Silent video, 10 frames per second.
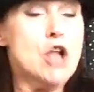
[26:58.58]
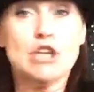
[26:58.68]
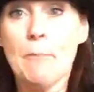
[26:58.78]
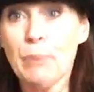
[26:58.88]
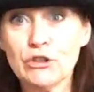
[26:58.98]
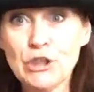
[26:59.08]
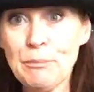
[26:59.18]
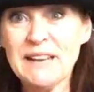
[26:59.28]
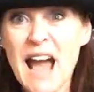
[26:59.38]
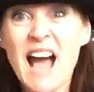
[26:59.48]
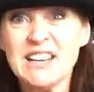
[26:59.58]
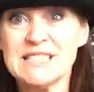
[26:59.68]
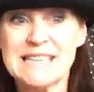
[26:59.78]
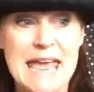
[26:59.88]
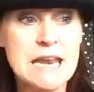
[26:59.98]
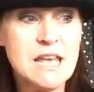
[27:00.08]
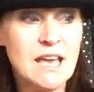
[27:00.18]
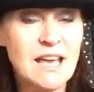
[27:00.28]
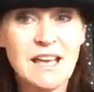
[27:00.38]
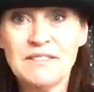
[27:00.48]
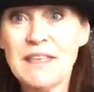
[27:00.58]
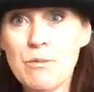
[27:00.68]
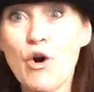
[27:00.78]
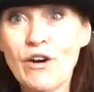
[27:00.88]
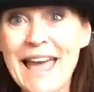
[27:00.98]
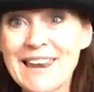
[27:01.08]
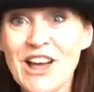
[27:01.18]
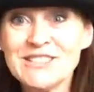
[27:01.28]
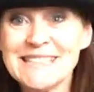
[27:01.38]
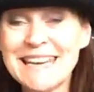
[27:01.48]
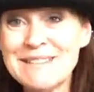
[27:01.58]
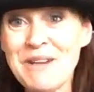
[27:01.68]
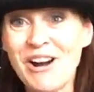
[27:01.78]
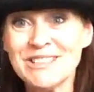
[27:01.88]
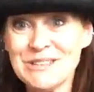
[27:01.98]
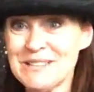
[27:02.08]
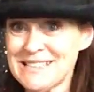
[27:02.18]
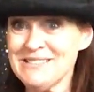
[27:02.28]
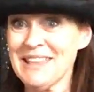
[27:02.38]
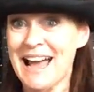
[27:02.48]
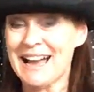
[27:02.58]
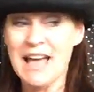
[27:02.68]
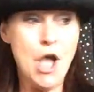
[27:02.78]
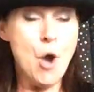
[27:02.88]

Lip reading: to put the bananas in, they won't get lost anymore. Should we do that?